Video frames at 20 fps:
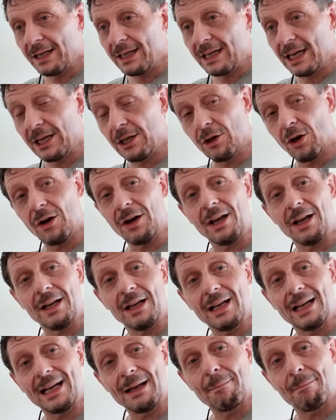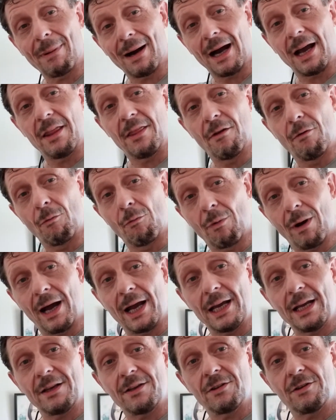did not buy the
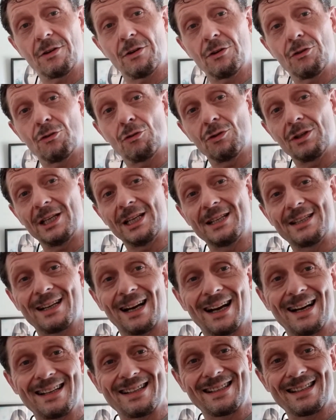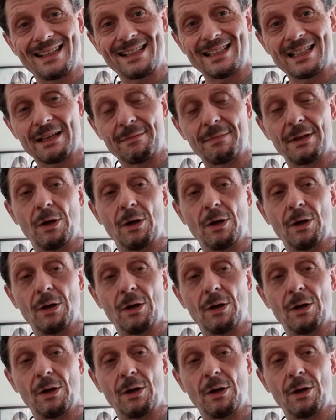rights to the entire system.